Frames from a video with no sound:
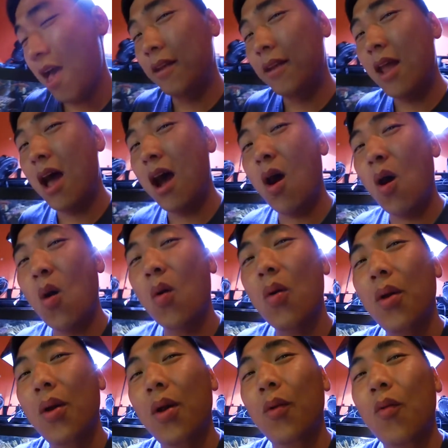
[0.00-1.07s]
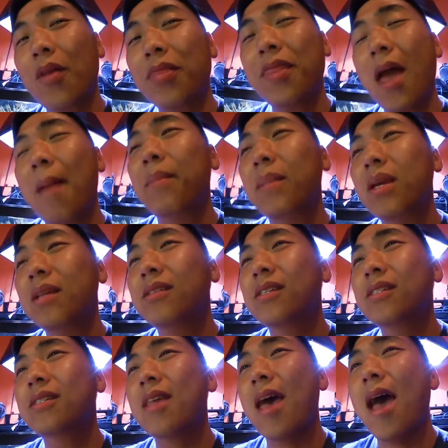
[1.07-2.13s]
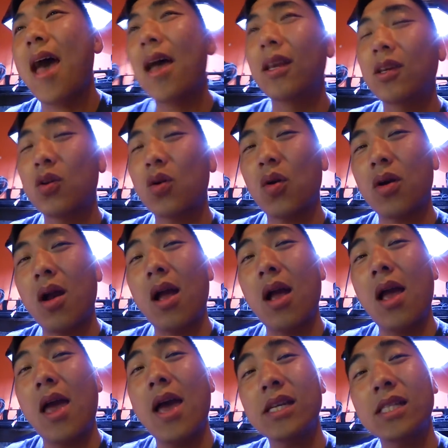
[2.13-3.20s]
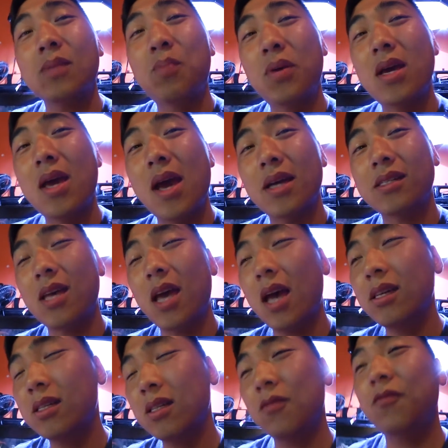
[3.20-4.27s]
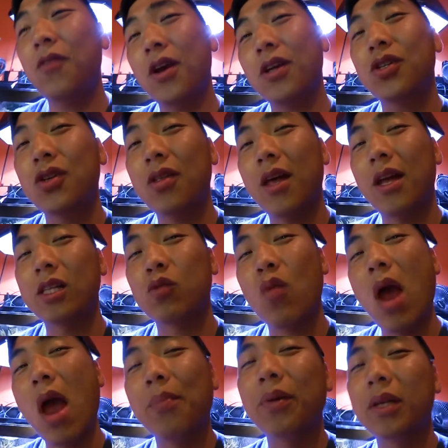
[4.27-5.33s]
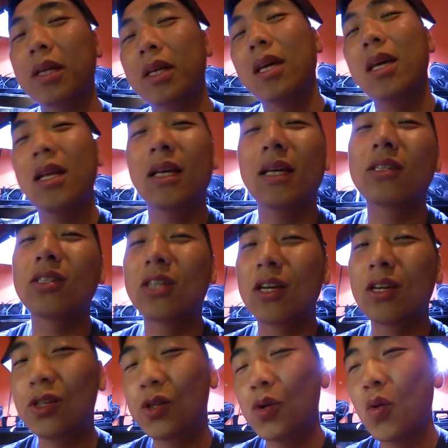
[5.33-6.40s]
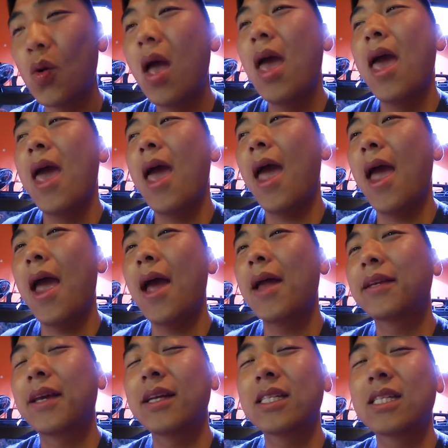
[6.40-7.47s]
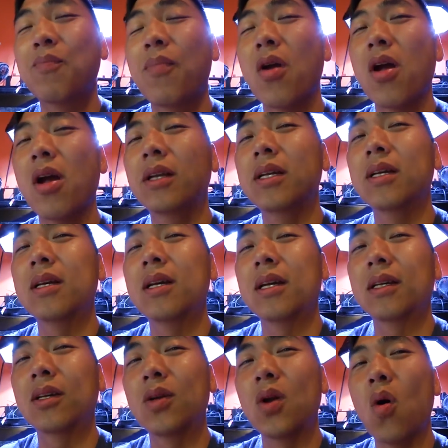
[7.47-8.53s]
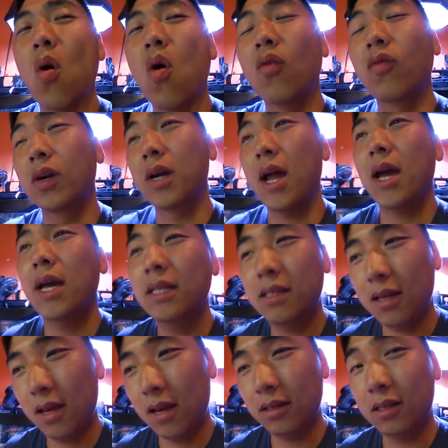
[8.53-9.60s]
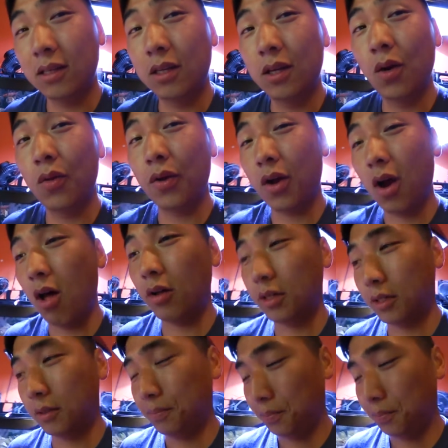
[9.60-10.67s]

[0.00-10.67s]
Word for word: Now, what that means is that your SPS has an infection that is rapidly eating its tissue and can spread you know, overnight and can kill the colony.